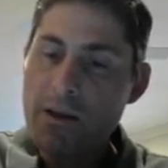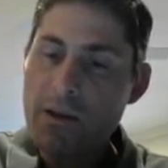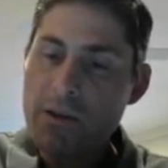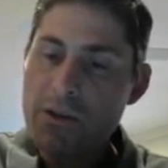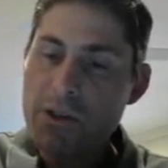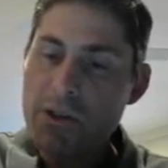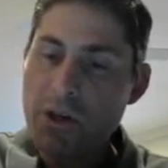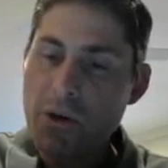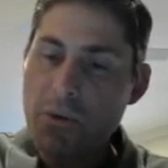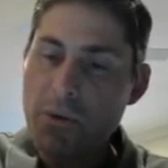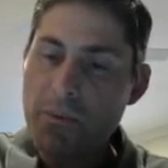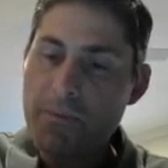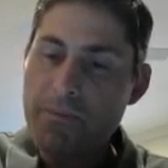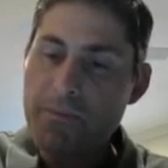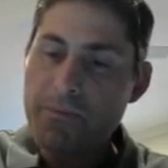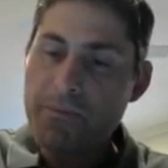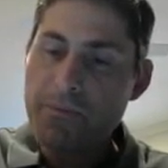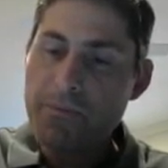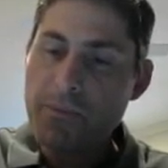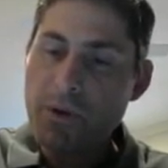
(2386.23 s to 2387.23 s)
So
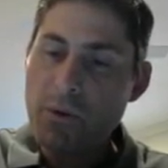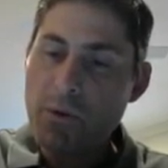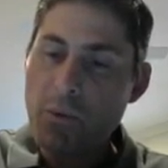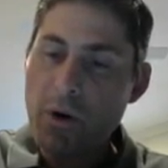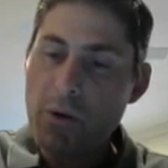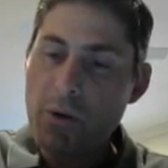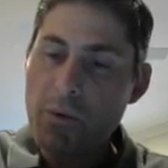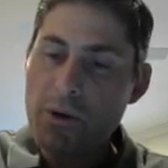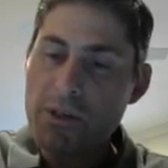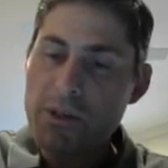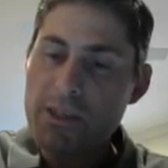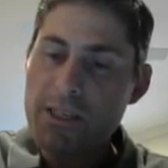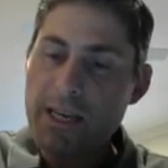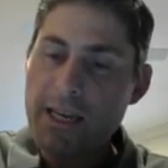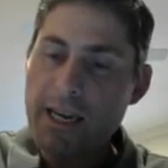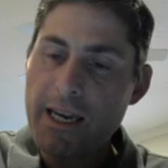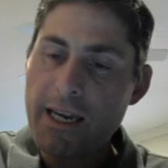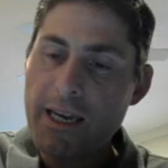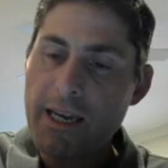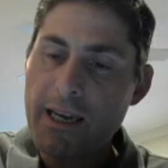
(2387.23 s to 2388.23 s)
what we're
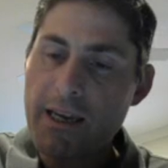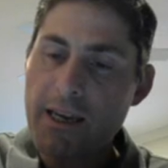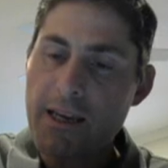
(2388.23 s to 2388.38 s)
saying